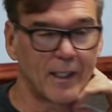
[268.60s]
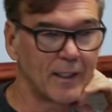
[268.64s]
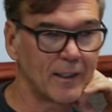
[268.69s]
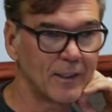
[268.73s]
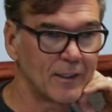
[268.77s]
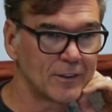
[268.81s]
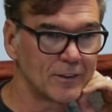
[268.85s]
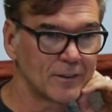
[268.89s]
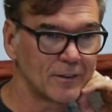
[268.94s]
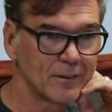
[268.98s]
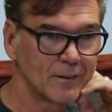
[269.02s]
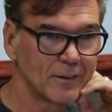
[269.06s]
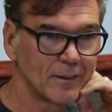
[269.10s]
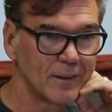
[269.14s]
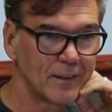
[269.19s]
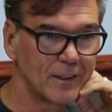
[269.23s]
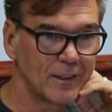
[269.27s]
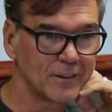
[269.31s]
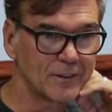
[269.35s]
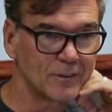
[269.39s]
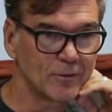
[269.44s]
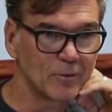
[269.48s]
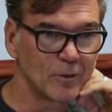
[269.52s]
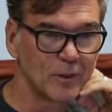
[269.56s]
then is
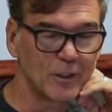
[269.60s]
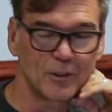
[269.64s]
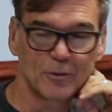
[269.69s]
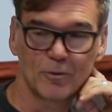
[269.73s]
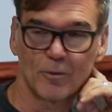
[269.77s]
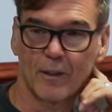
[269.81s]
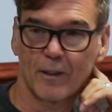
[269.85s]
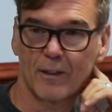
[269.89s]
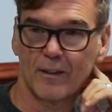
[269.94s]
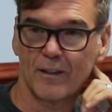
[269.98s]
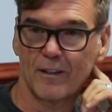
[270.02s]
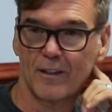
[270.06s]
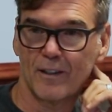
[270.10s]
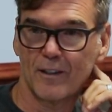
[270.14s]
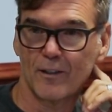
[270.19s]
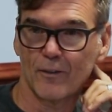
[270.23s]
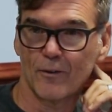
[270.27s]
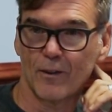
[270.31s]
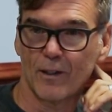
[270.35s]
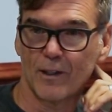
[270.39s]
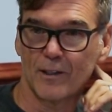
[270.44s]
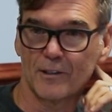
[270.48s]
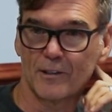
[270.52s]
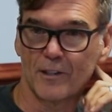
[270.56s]
running
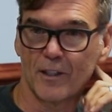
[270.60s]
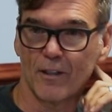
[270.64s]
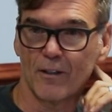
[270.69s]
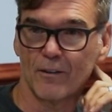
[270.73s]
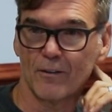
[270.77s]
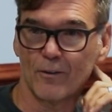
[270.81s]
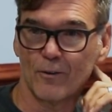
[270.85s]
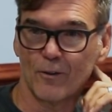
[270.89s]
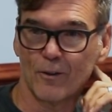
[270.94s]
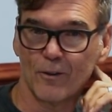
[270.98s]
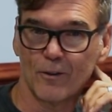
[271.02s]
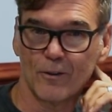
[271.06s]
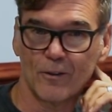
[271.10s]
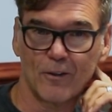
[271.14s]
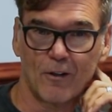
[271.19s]
either on dirt or